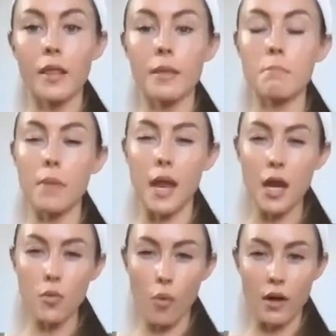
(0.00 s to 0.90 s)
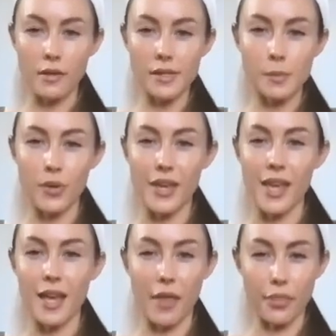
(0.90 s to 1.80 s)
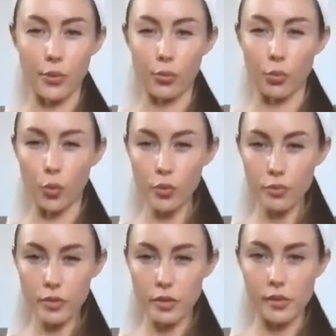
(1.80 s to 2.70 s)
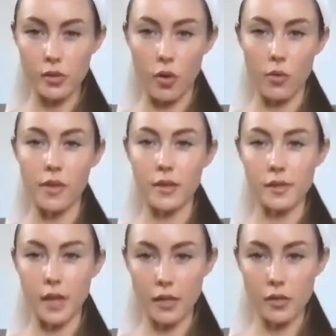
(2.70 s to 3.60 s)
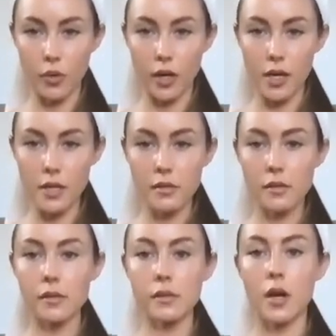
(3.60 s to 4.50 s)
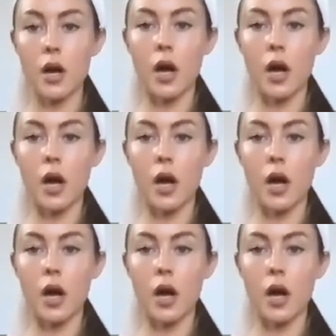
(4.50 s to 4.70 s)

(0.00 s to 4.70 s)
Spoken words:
the main ones being at the root, so in the sex organs,